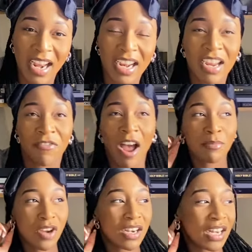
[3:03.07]
Like, if
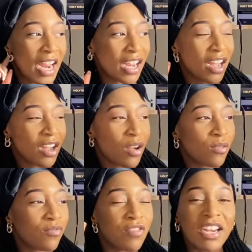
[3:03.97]
I'm trying to, like,
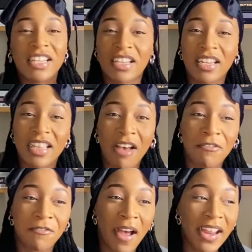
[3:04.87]
reason that
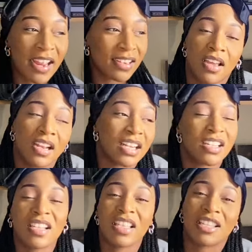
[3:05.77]
fight, like,
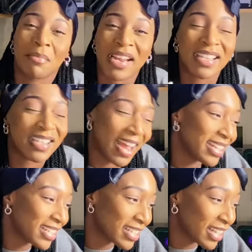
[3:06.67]
does this make
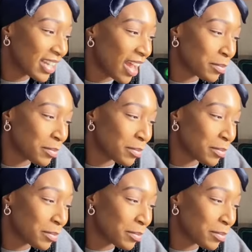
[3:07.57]
sense?